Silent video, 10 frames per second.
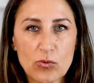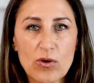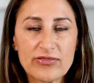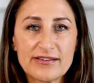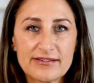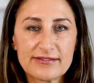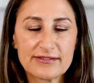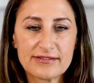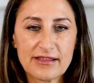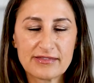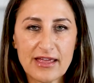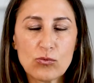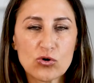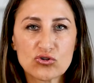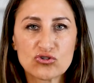number one,
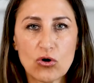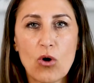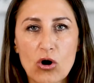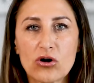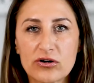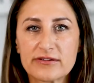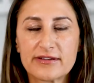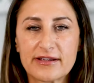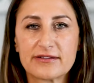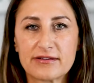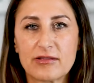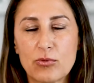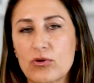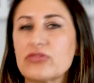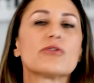they worked so hard to get to
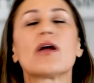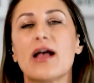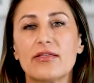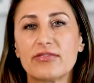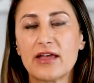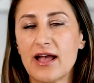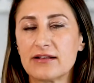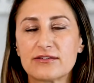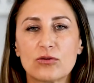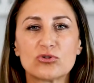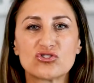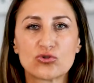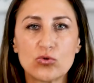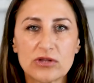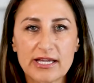the point they're at. They had so much
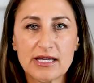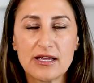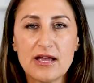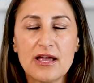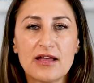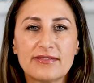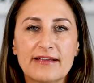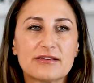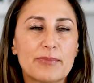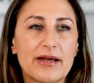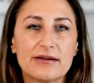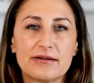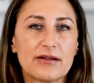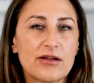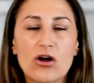schooling, they
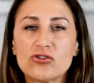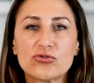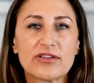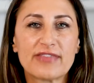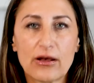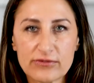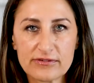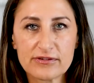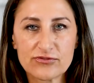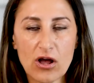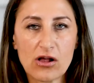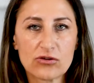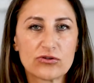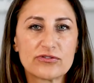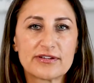spent hundreds of thousands of
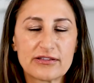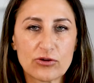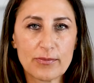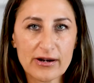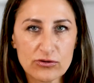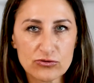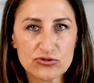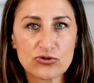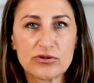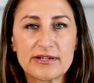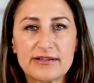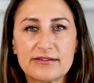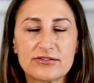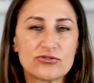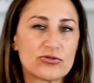dollars to get their medical
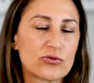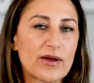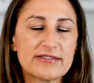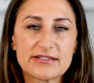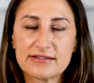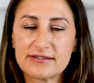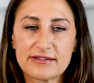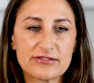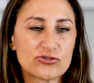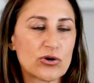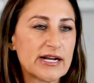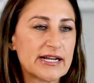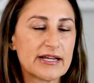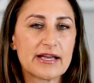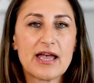degrees, to do their residencies,
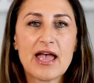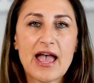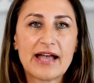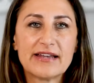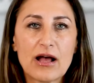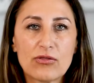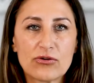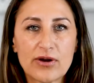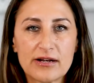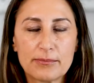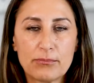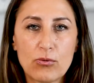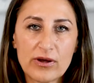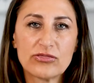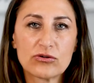training, and now they're at a
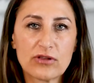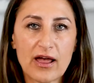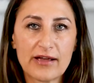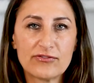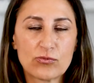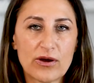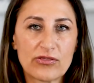point in their lives,